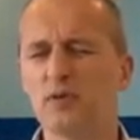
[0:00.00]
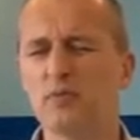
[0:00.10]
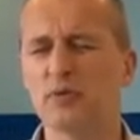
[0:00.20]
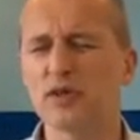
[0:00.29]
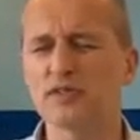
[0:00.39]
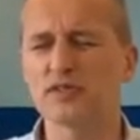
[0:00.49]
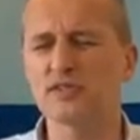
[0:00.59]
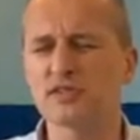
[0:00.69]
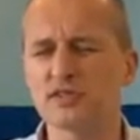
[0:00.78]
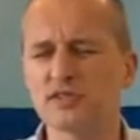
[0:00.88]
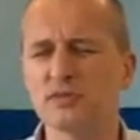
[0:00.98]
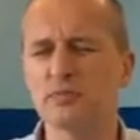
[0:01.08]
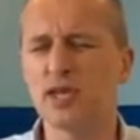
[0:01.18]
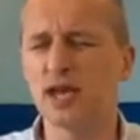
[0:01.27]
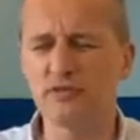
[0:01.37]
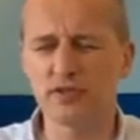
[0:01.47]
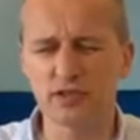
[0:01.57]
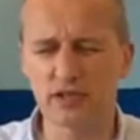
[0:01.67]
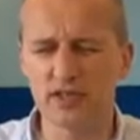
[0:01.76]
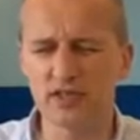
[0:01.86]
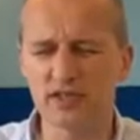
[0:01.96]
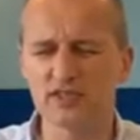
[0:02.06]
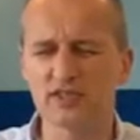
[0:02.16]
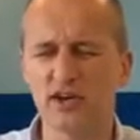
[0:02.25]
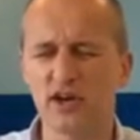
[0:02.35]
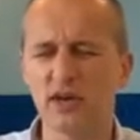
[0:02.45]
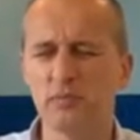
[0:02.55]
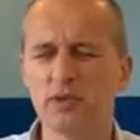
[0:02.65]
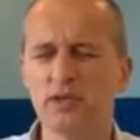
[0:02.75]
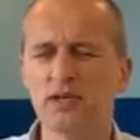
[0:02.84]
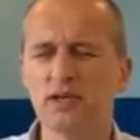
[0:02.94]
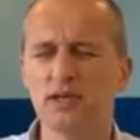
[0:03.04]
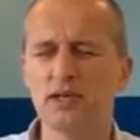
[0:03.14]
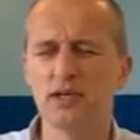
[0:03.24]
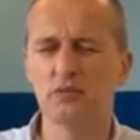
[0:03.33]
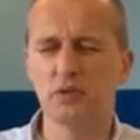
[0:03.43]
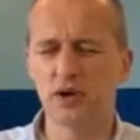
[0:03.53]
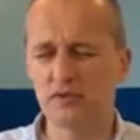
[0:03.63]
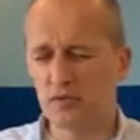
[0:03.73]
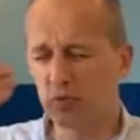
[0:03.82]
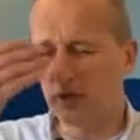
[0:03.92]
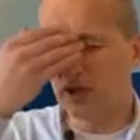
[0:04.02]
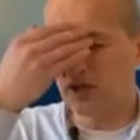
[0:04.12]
presence to be evident in this time, wherever we